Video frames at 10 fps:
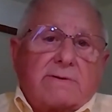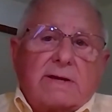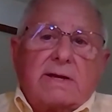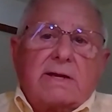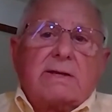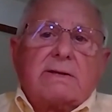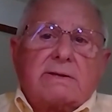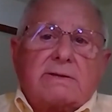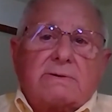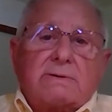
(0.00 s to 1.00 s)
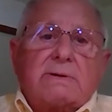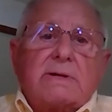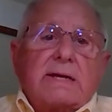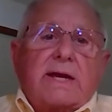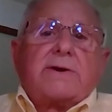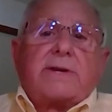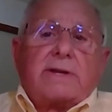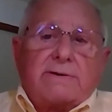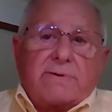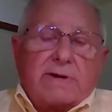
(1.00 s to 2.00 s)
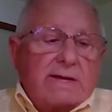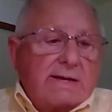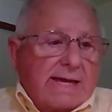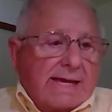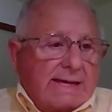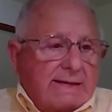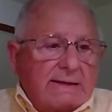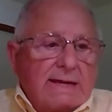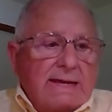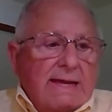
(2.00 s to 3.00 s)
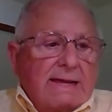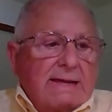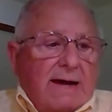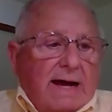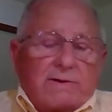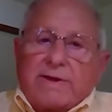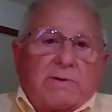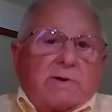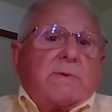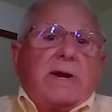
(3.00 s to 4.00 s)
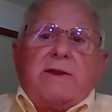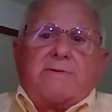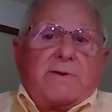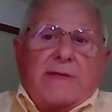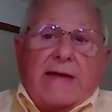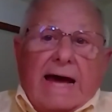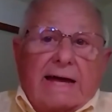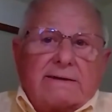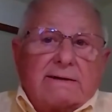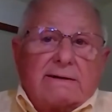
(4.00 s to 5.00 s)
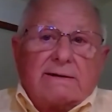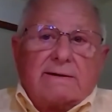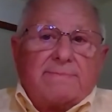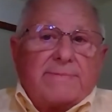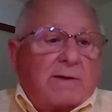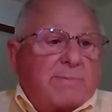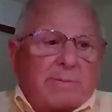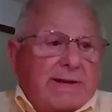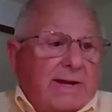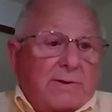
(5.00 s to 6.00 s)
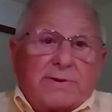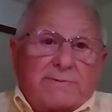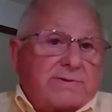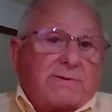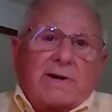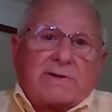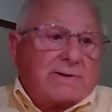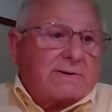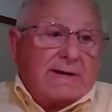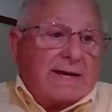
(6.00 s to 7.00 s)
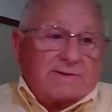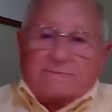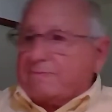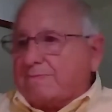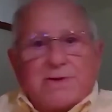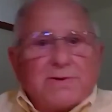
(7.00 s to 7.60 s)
country and to care delivery. And I don't think we were ready for that. Our public health infrastructure, as